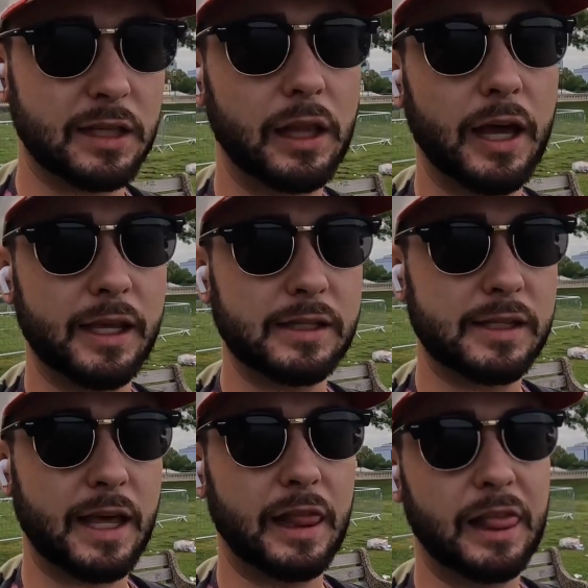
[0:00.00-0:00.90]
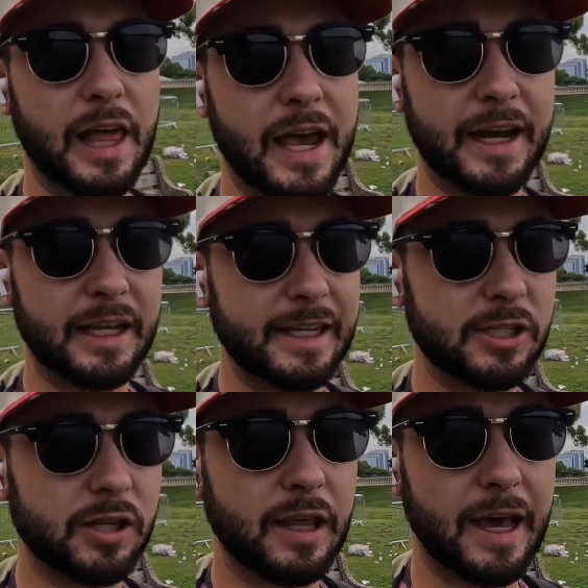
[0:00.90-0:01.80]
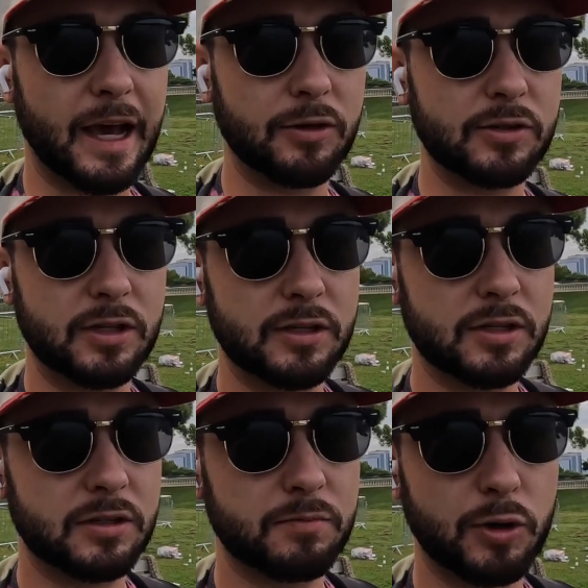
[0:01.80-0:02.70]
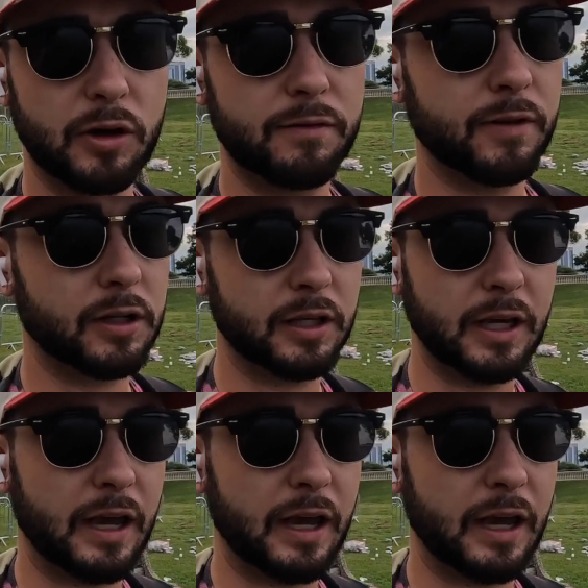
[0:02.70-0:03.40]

lights that line each of the houses perfectly,